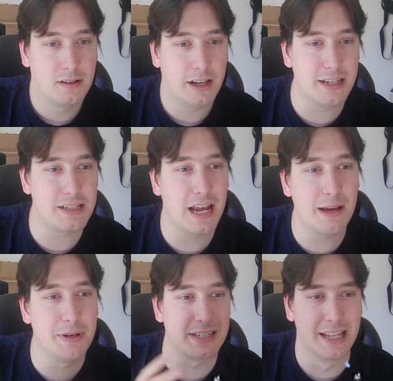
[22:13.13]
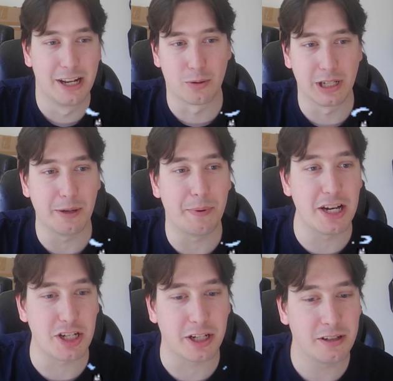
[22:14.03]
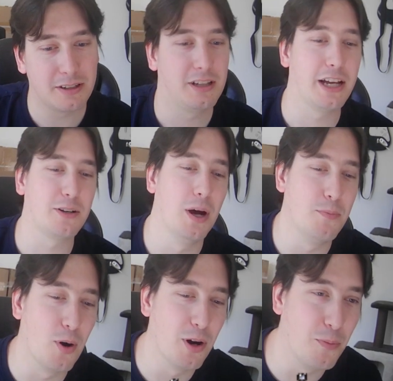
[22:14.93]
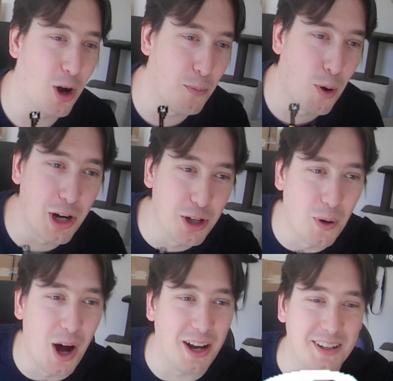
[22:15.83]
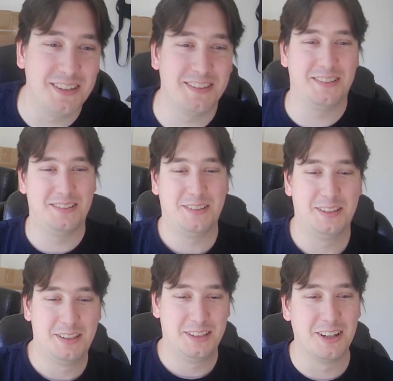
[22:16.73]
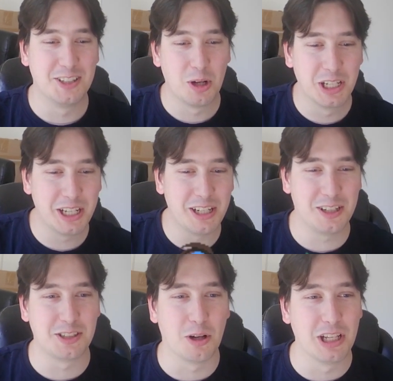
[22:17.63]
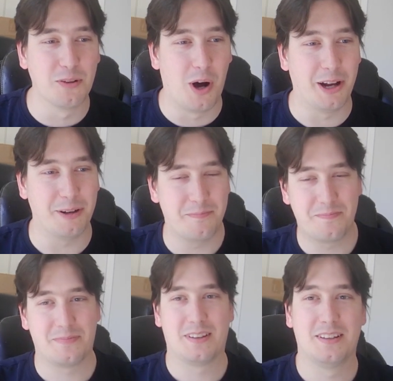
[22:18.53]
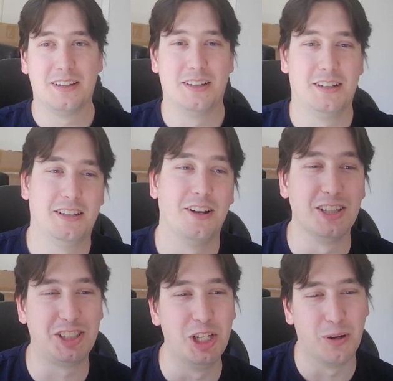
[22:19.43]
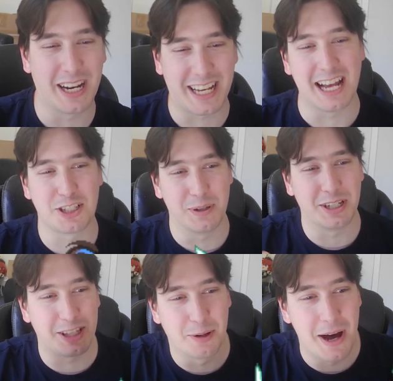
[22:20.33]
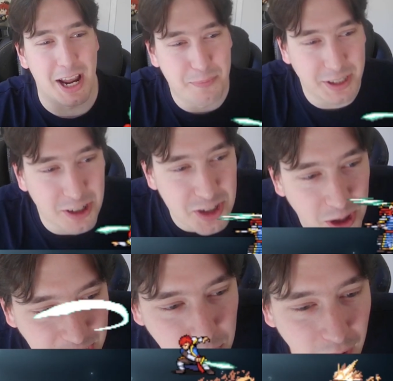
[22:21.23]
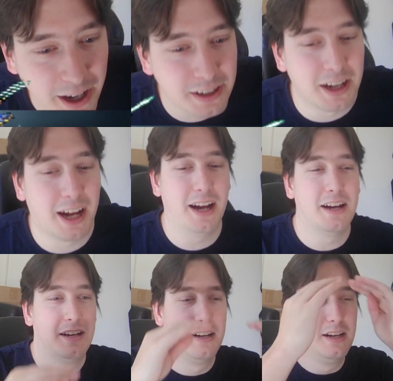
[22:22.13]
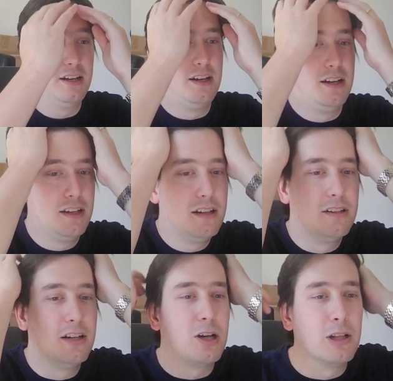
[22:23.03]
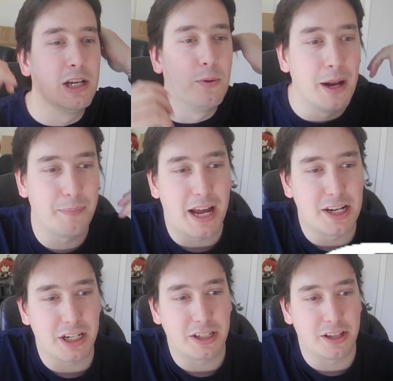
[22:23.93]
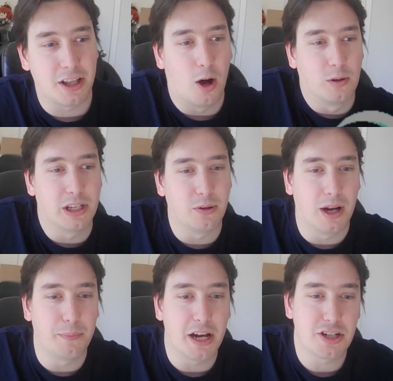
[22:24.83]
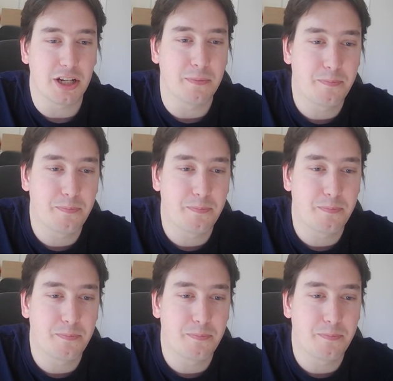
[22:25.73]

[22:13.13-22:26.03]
His name is literally Benji. Like, what more do you want? There's only one. There's two, I guess, when you think about it, but there's only one. There's only one Benji to the only one Benji.